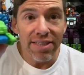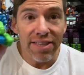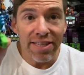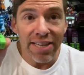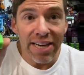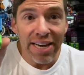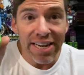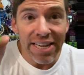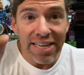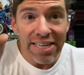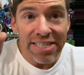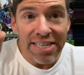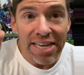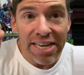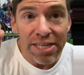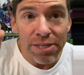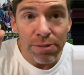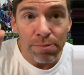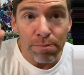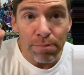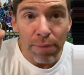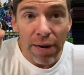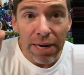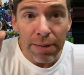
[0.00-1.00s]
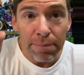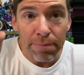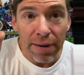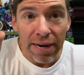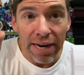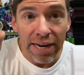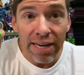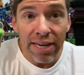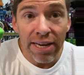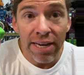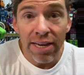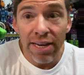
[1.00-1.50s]
That is his
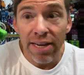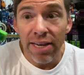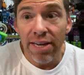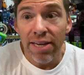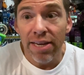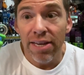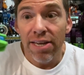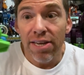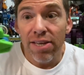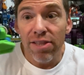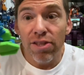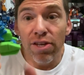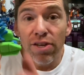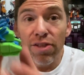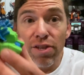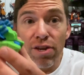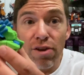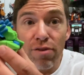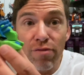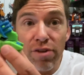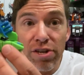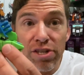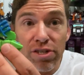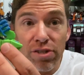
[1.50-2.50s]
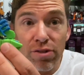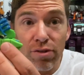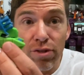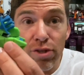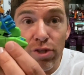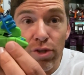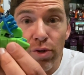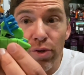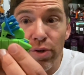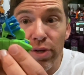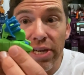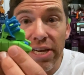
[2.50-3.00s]
backpack that the original
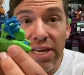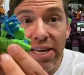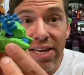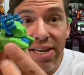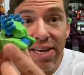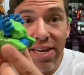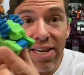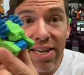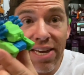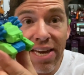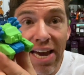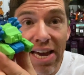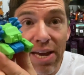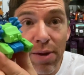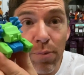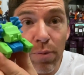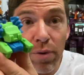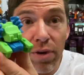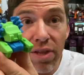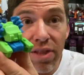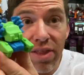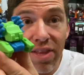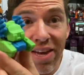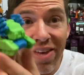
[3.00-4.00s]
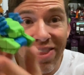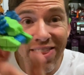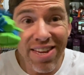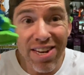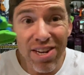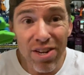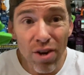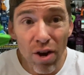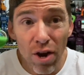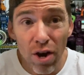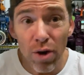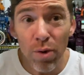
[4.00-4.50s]
toy came with. And
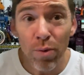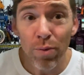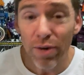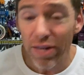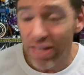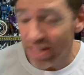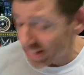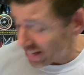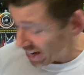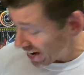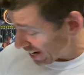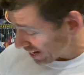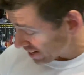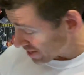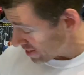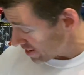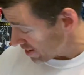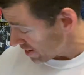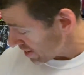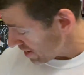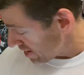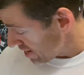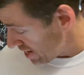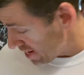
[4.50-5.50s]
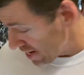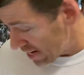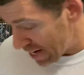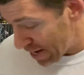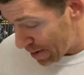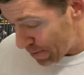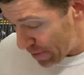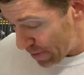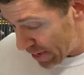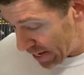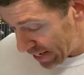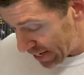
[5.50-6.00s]
then not only that, I
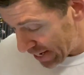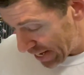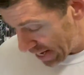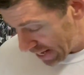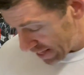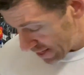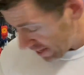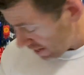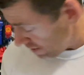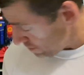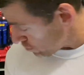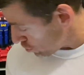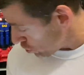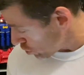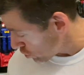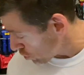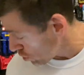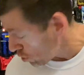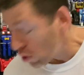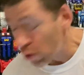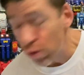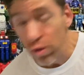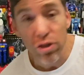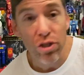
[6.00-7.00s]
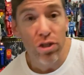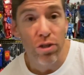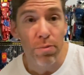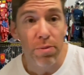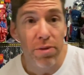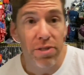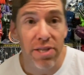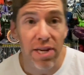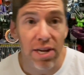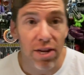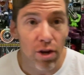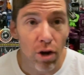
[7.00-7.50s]
mean, they've just
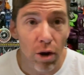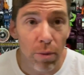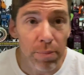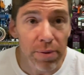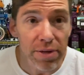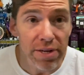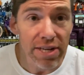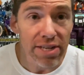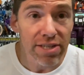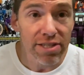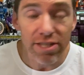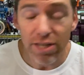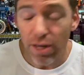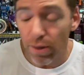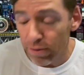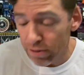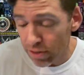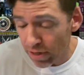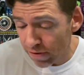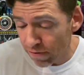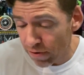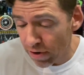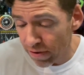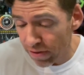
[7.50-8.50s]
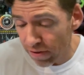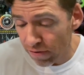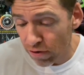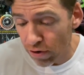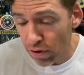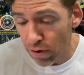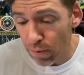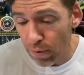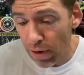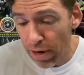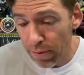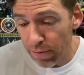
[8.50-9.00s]
100% copied it, so I don't even know they've got
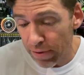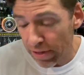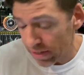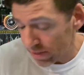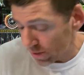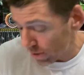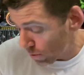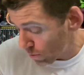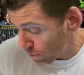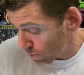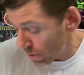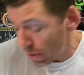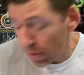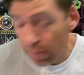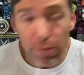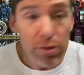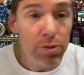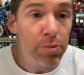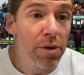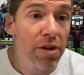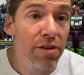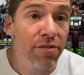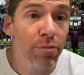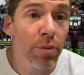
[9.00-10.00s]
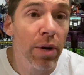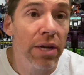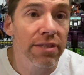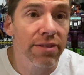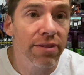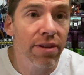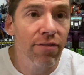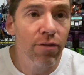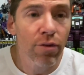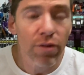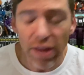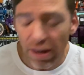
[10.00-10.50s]
away with it. So there must be, well,
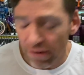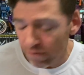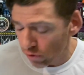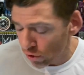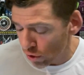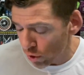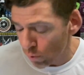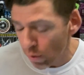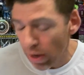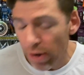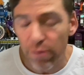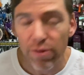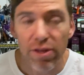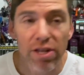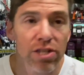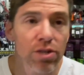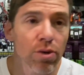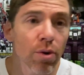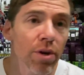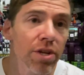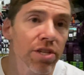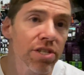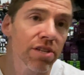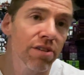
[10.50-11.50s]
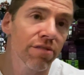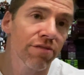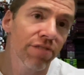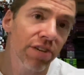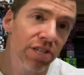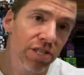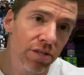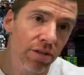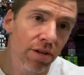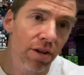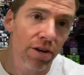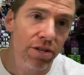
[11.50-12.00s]
they haven't got away with it at all. It's an
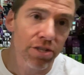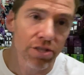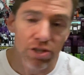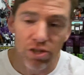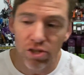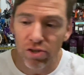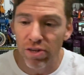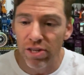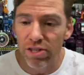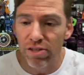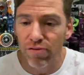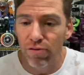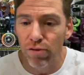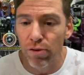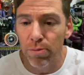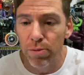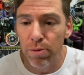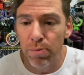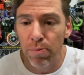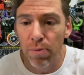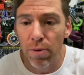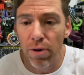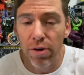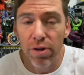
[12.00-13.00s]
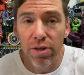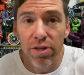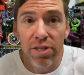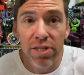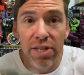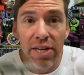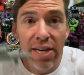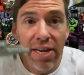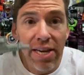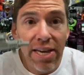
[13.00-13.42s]
official licensed Transformers product.